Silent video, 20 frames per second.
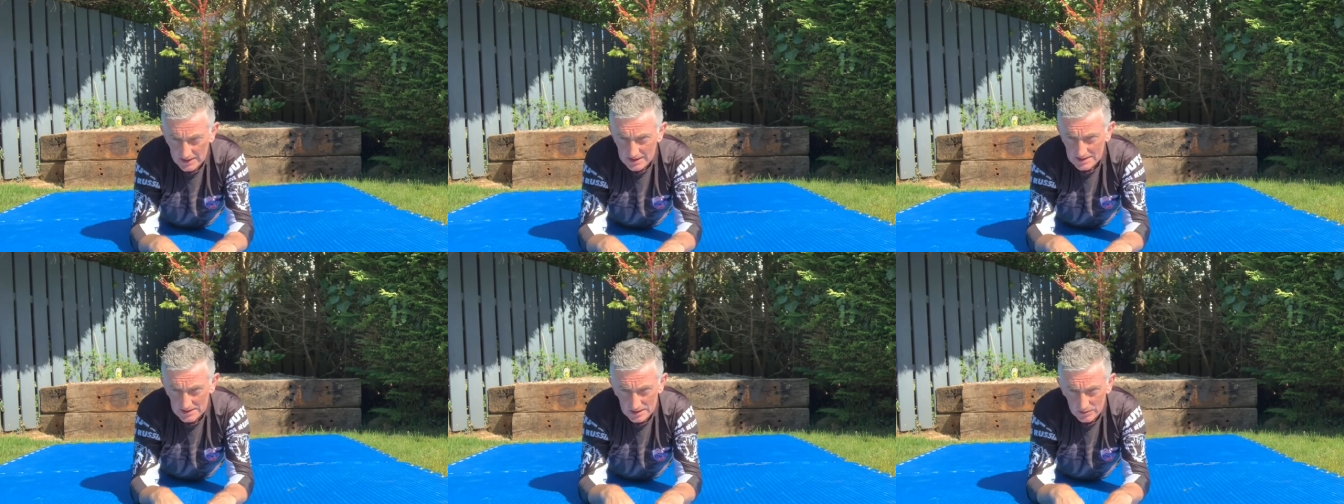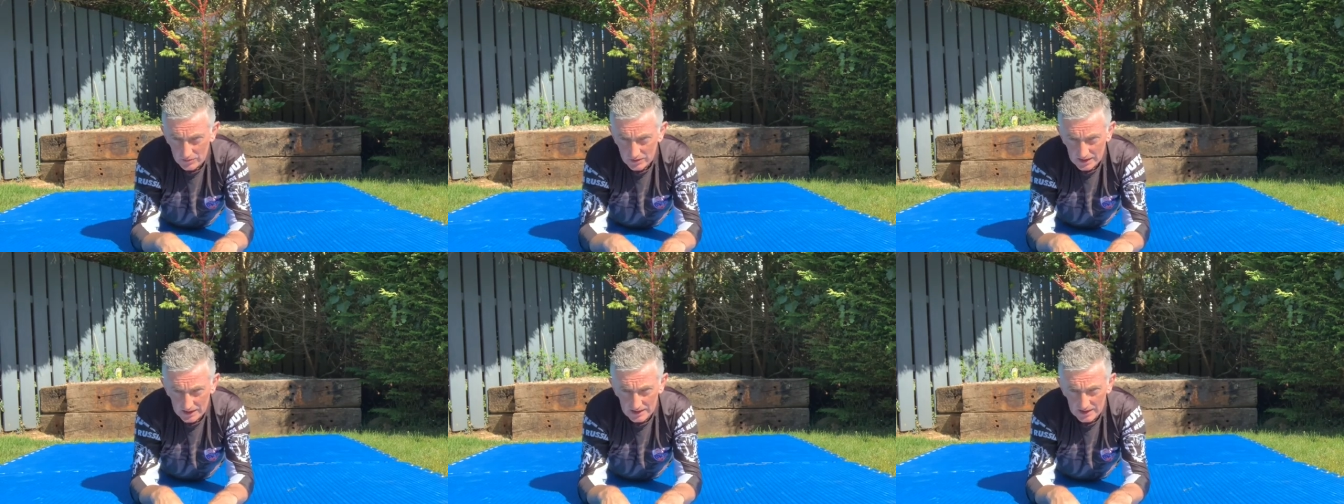Same
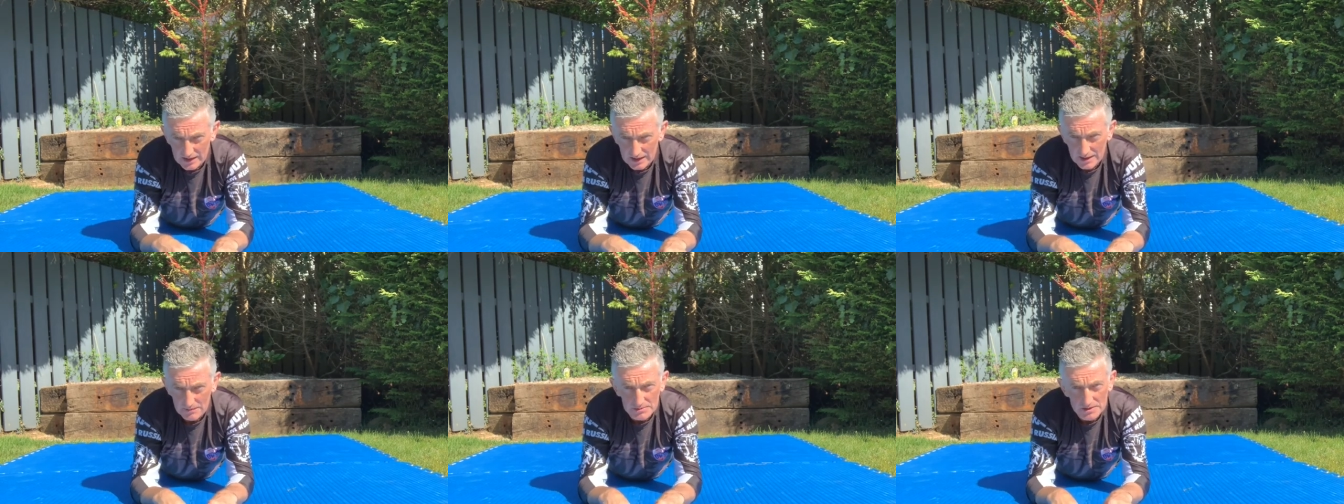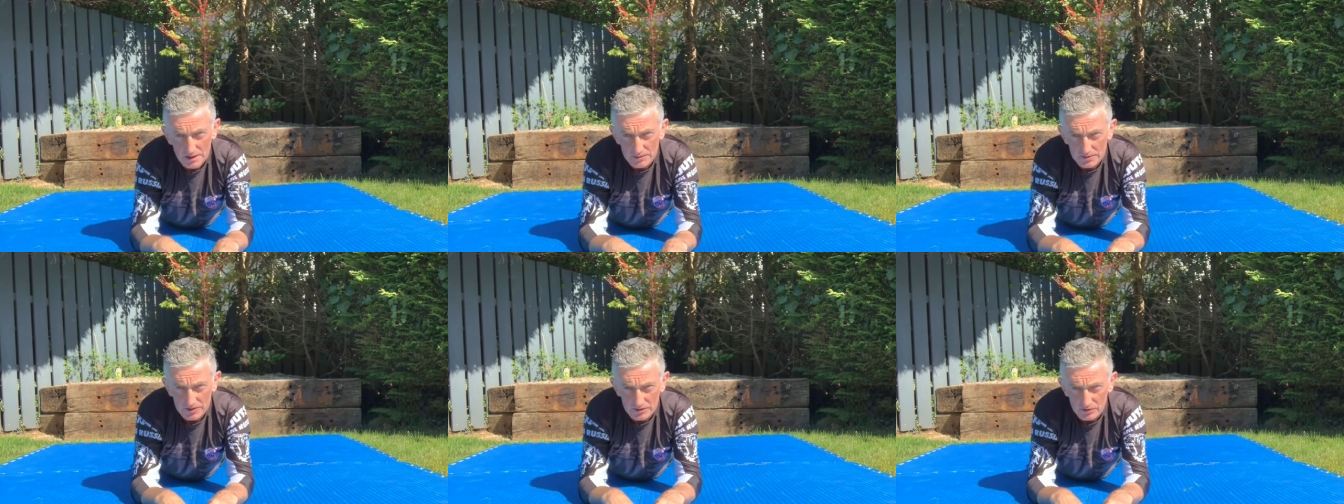thing on a
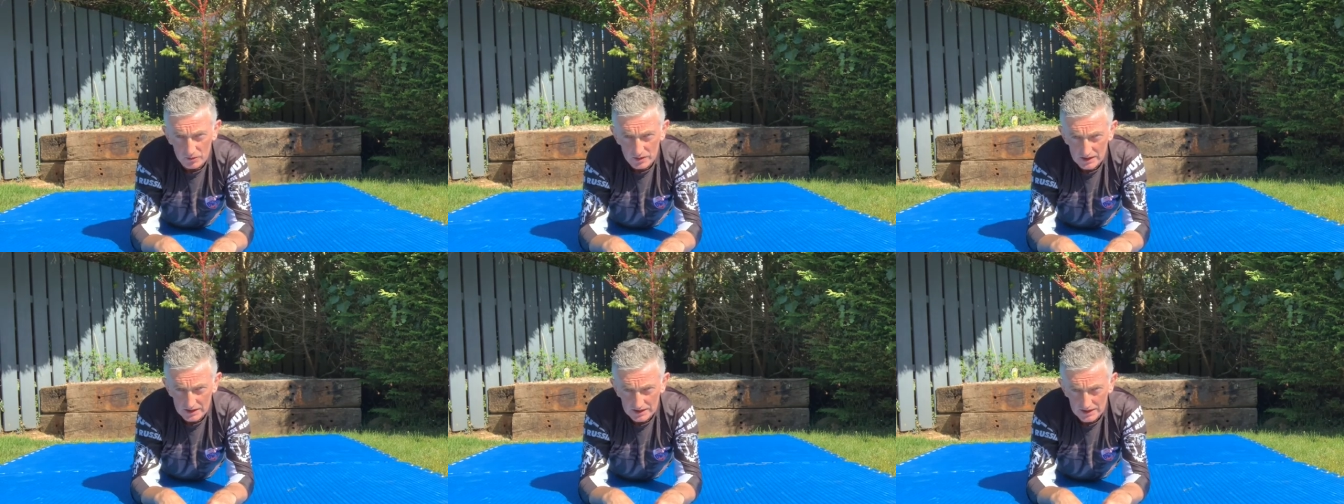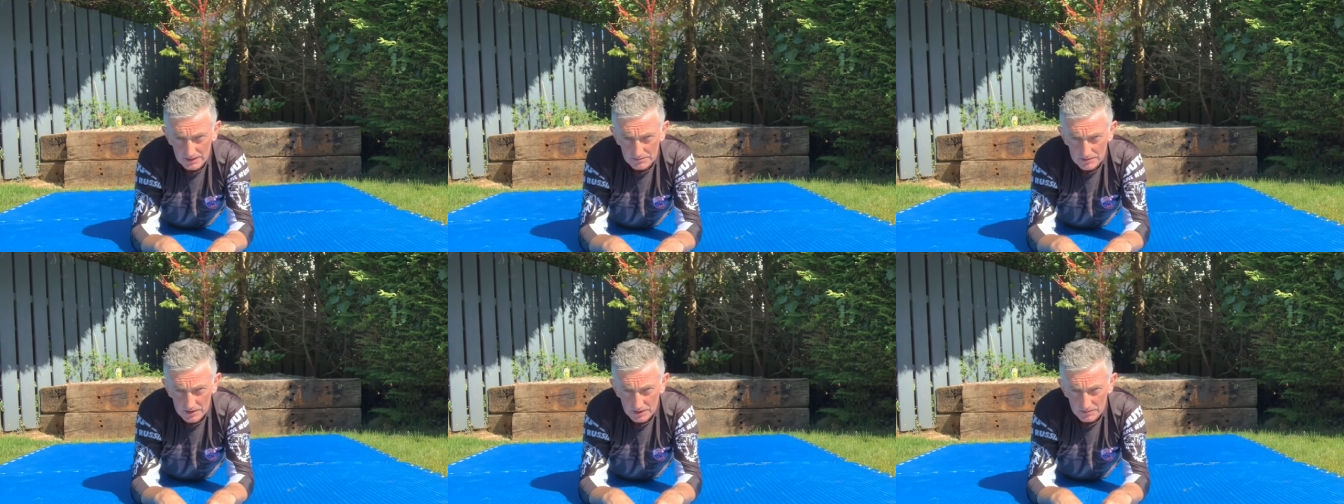laptop. You can work on a
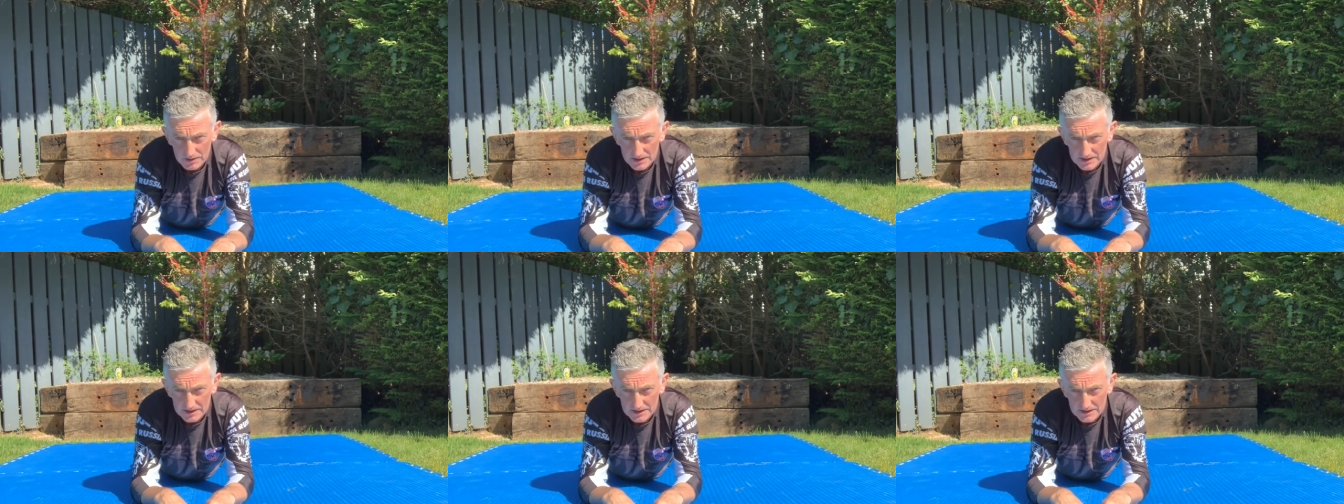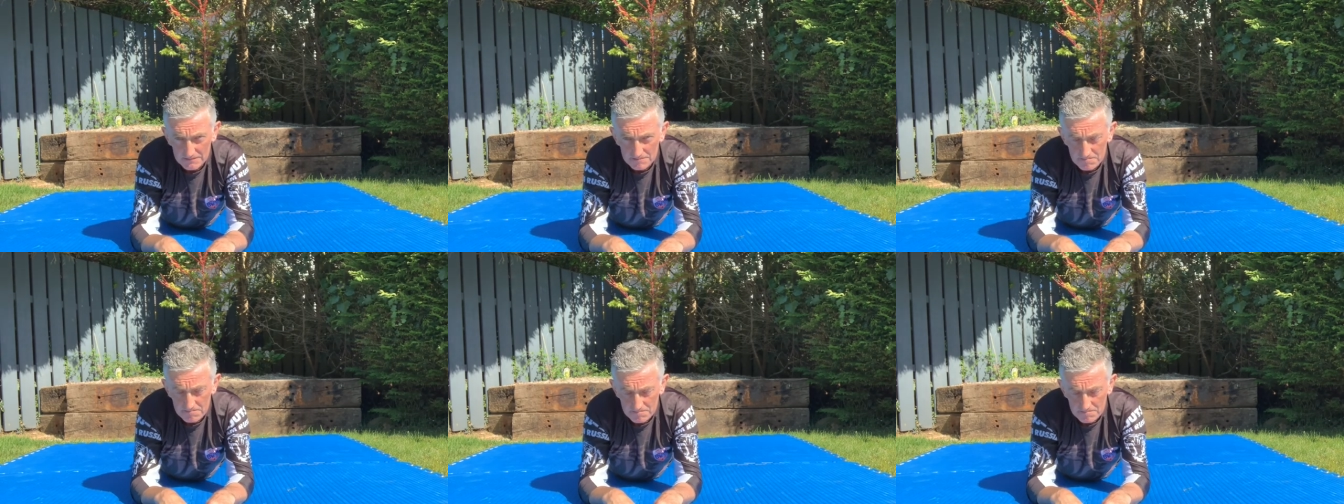laptop like that.